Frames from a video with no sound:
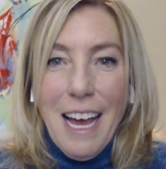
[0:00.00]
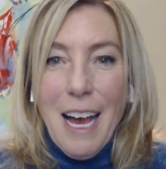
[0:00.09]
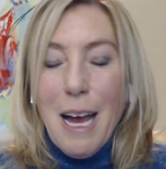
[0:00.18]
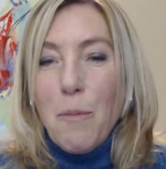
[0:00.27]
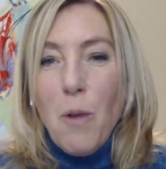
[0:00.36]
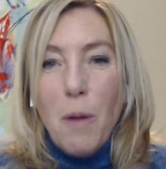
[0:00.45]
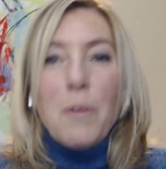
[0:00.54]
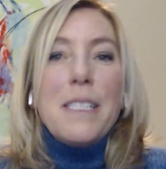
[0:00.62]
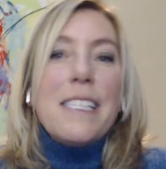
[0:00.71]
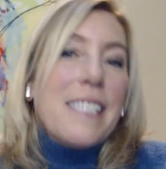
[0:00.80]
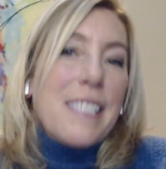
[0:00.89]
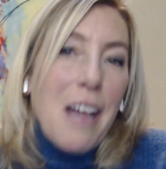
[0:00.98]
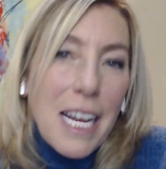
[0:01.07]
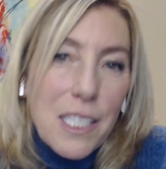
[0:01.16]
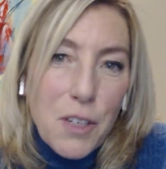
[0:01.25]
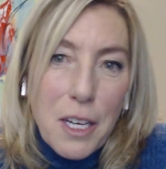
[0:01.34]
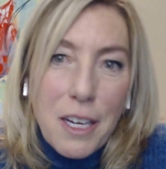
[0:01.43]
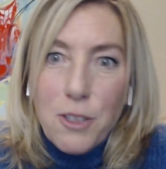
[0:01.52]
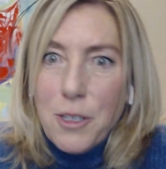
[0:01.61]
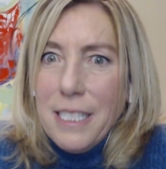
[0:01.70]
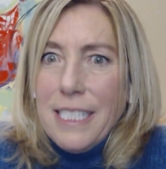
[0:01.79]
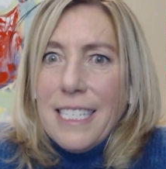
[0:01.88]
What was the size of a
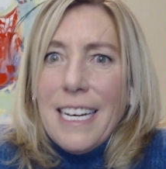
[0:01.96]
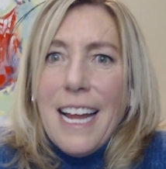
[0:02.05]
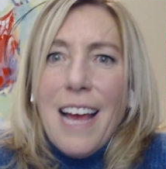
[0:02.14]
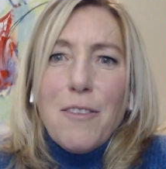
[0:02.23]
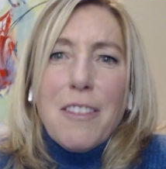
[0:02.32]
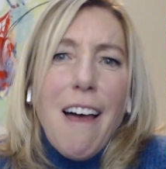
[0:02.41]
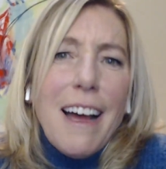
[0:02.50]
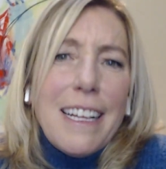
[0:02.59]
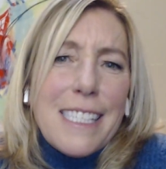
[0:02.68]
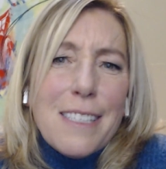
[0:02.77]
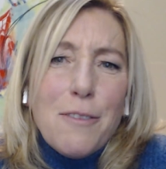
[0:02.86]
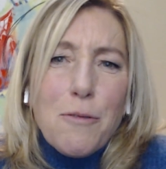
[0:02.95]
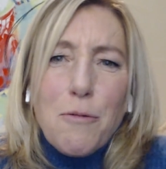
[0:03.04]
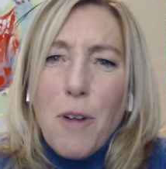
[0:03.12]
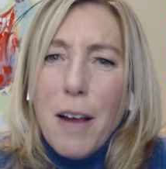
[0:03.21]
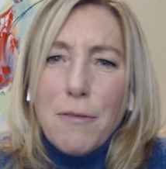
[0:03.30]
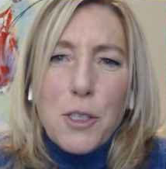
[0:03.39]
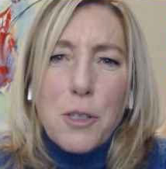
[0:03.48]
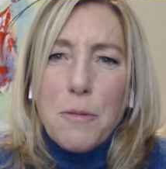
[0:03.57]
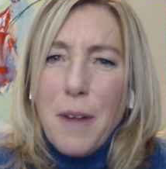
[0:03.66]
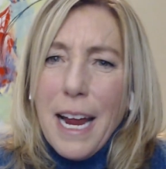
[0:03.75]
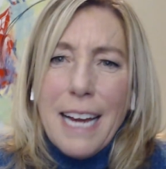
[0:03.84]
country? Did it have lots of rough
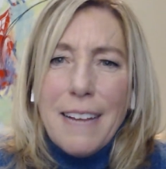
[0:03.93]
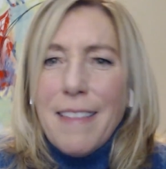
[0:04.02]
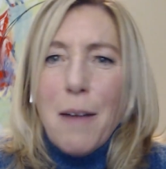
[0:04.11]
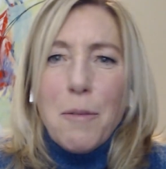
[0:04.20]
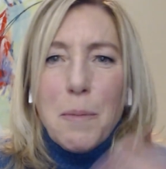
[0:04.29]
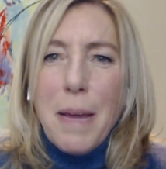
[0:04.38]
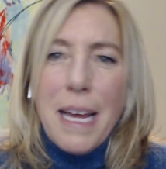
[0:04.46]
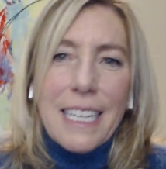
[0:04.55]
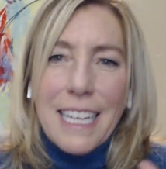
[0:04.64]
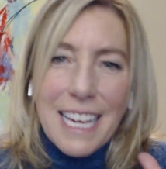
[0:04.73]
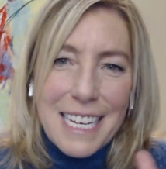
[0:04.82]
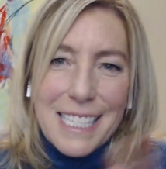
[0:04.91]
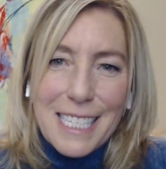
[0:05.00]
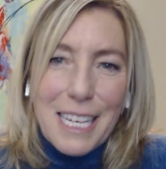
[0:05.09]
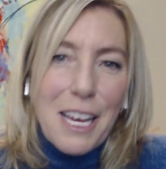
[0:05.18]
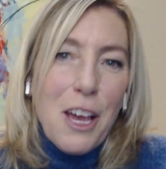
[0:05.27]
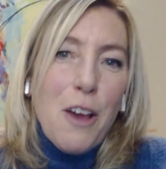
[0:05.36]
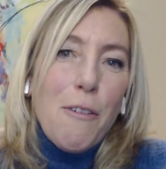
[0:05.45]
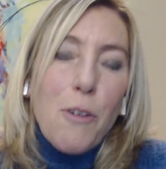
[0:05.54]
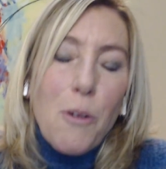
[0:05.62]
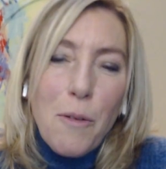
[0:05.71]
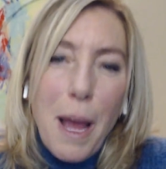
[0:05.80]
terrain that would make it easy
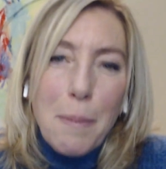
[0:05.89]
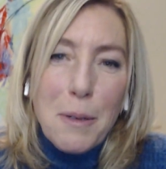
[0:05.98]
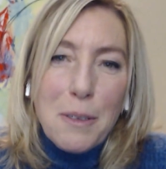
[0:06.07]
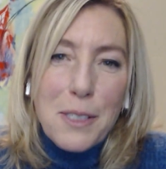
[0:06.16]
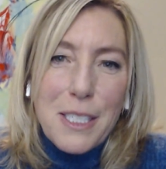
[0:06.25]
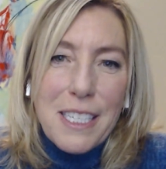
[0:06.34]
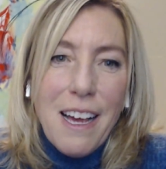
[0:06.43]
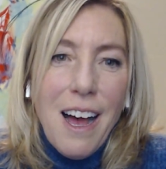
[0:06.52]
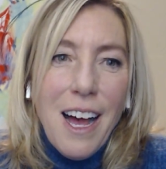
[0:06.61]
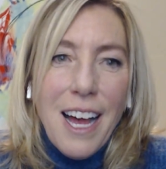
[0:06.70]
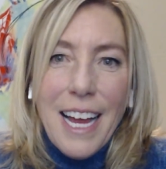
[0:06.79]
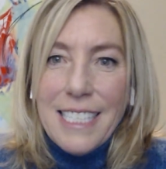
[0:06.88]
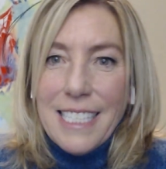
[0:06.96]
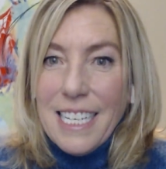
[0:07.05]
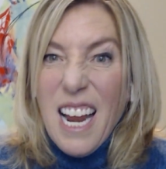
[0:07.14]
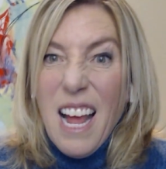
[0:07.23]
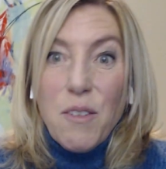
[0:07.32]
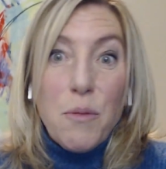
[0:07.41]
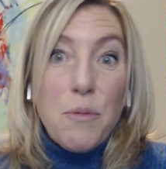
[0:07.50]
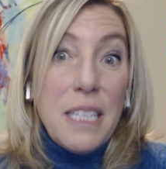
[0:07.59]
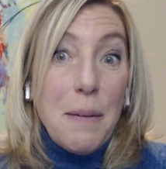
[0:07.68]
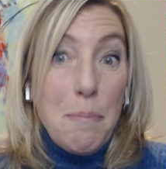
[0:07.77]
for rebels to hide? Did it have a
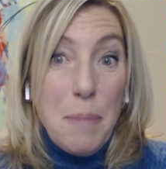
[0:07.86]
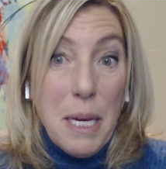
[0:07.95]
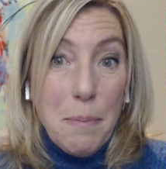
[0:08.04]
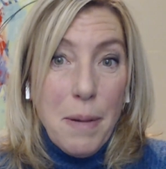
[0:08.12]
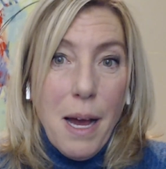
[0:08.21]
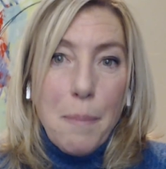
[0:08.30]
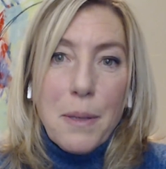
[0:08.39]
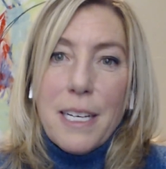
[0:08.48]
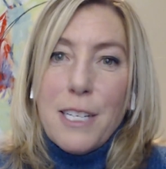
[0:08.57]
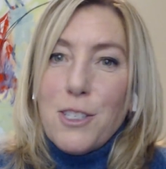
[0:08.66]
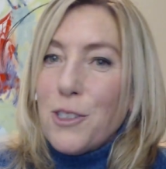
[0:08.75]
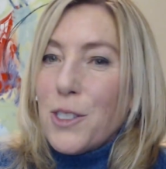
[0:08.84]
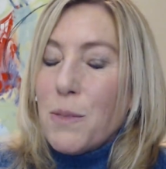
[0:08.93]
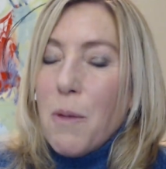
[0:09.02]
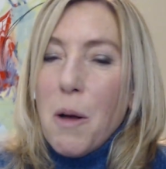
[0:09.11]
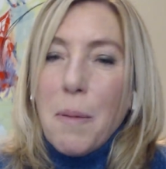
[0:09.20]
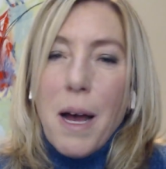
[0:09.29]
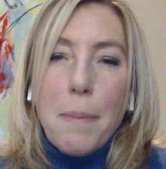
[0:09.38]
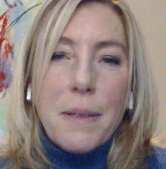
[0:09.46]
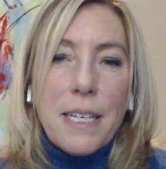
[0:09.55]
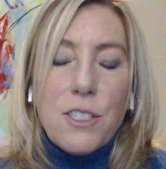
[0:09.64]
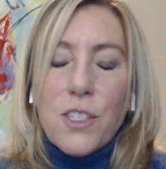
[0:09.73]
really big population or a small
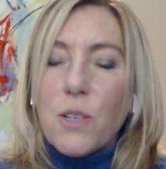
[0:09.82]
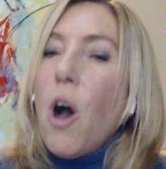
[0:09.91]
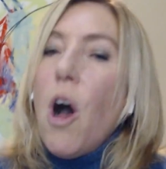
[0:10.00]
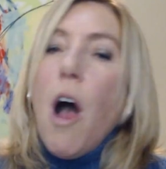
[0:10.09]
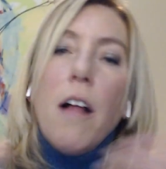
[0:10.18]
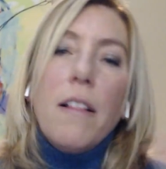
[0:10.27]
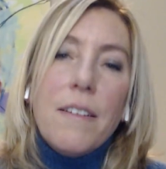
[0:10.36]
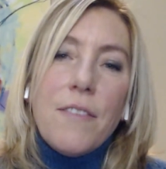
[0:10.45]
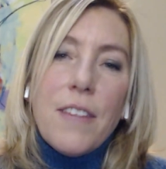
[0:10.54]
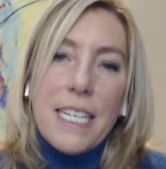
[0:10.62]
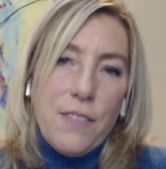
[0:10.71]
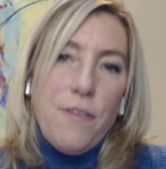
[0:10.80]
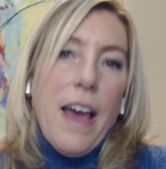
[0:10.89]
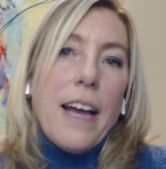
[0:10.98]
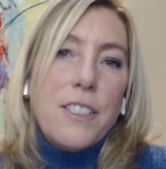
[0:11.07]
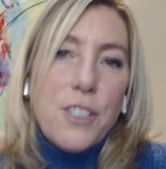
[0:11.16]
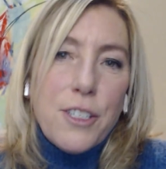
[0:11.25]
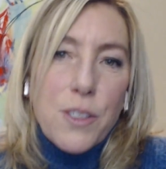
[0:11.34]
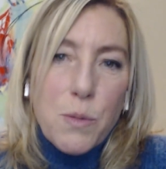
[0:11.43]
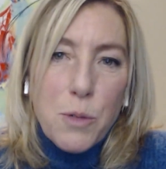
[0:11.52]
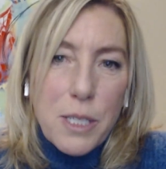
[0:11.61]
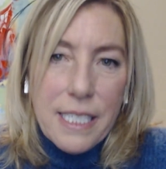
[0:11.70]
population? So all of these
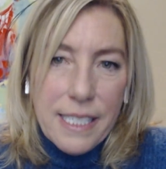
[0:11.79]
factors were